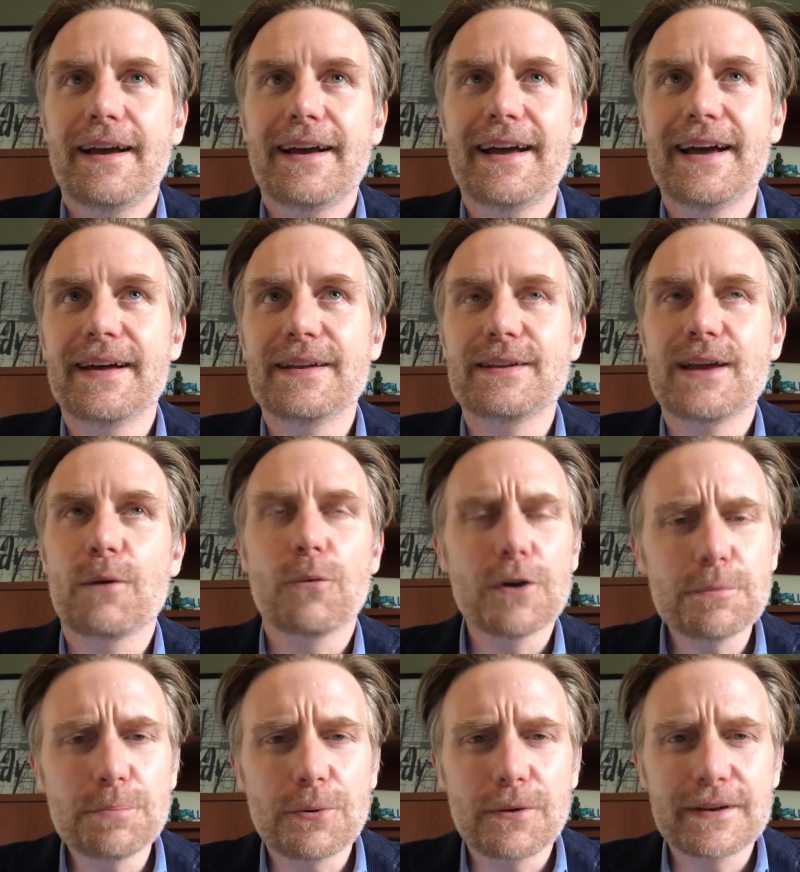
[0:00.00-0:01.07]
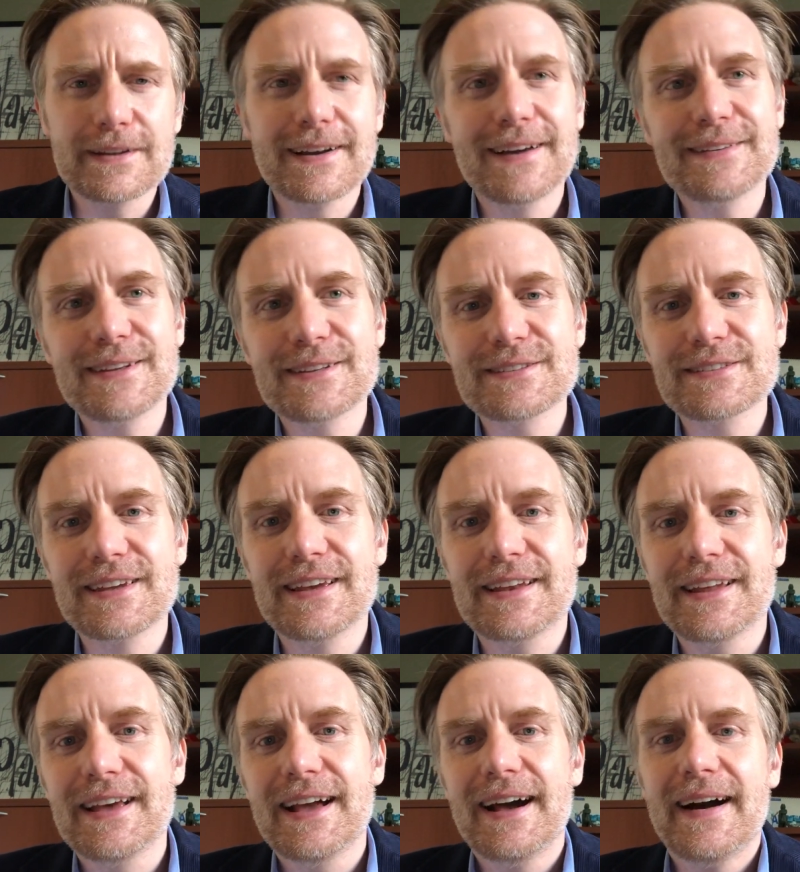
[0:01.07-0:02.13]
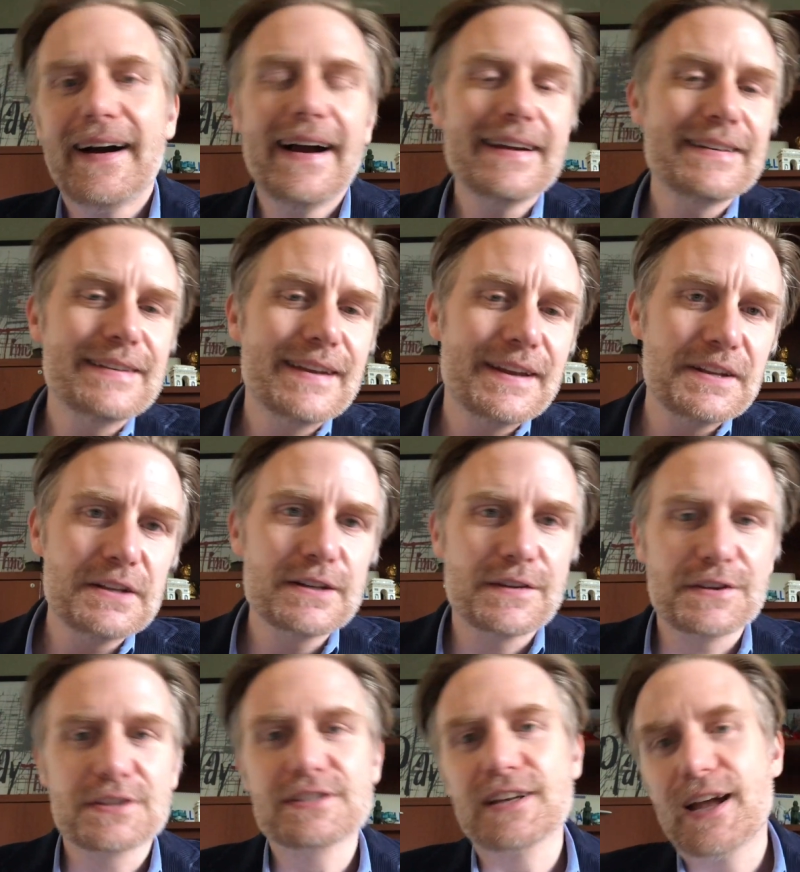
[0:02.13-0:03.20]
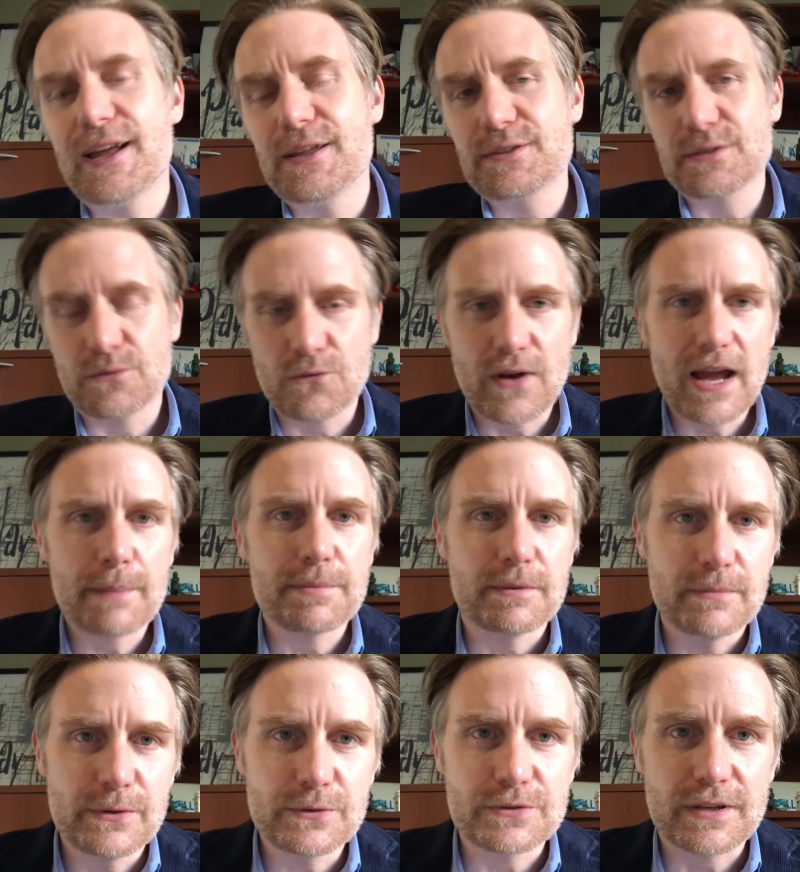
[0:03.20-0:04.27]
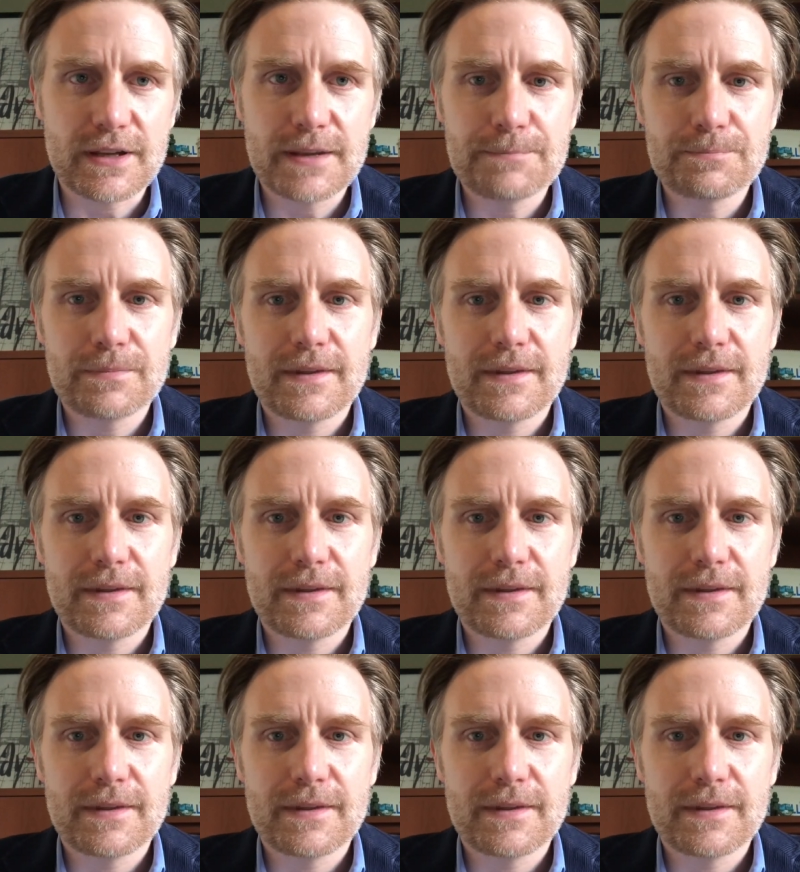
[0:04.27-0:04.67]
And at one point, Kanye said, I could get into the science of rap and music.